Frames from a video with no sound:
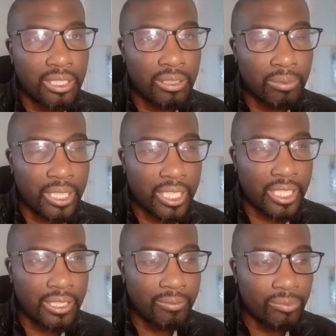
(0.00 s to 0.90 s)

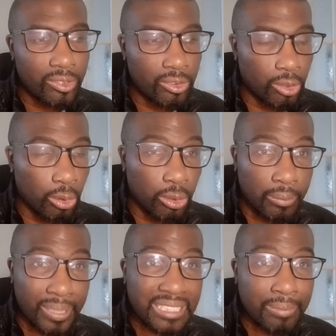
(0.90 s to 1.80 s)
where you've got all the
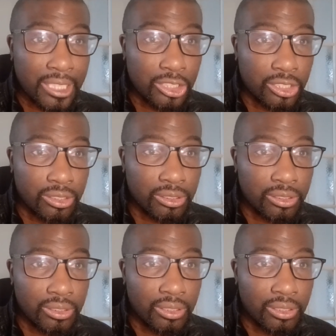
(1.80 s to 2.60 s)
best managers